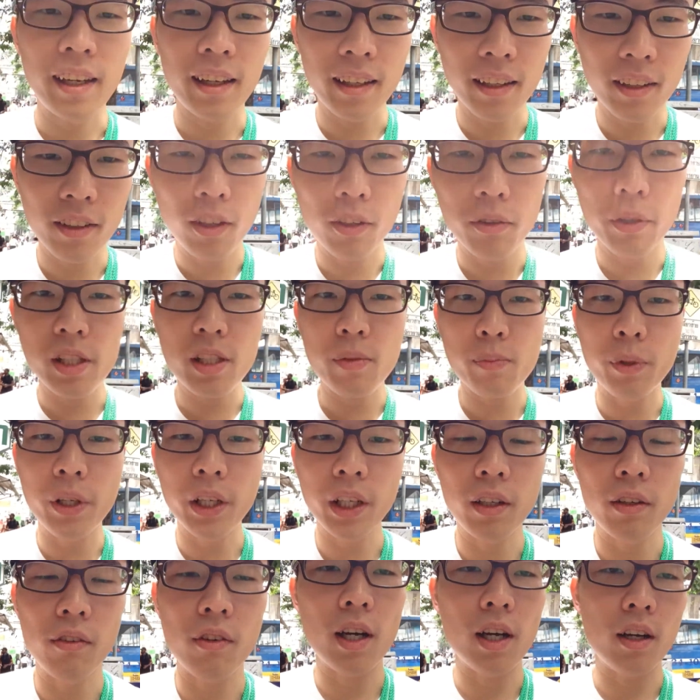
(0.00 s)
and always
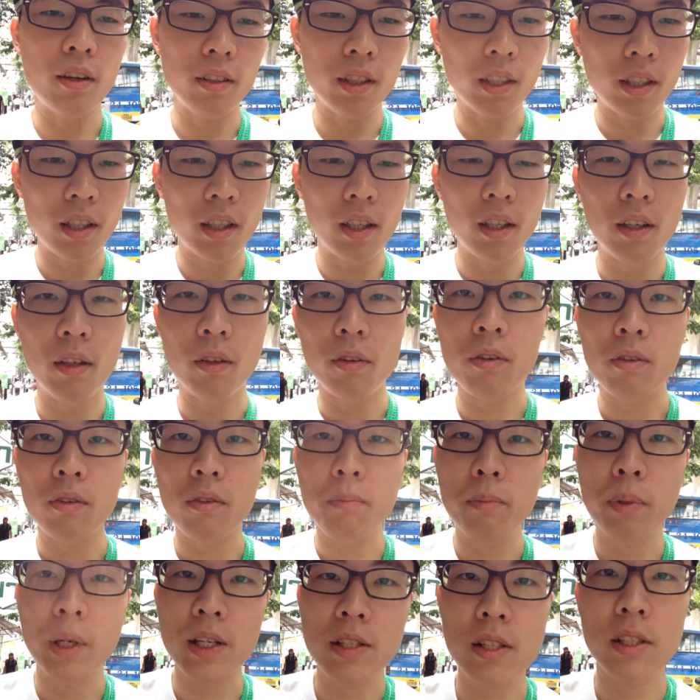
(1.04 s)
bring around a
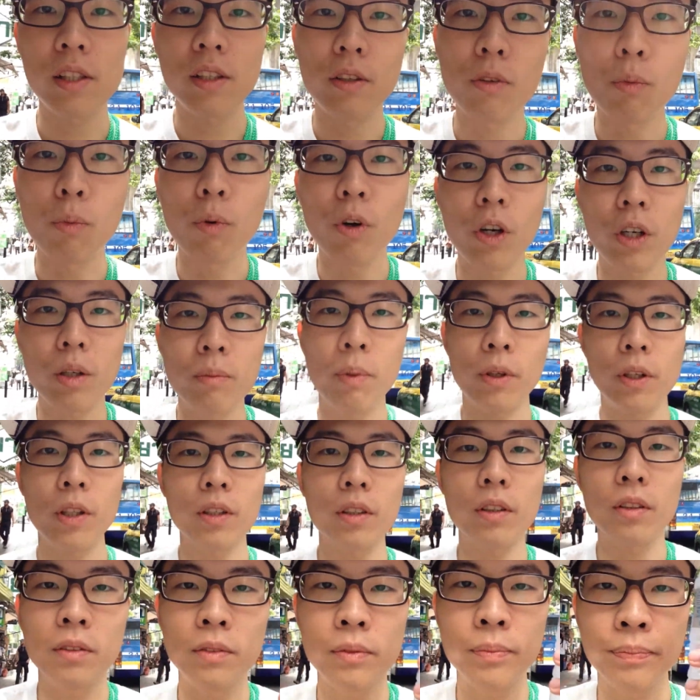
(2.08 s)
personal water bottle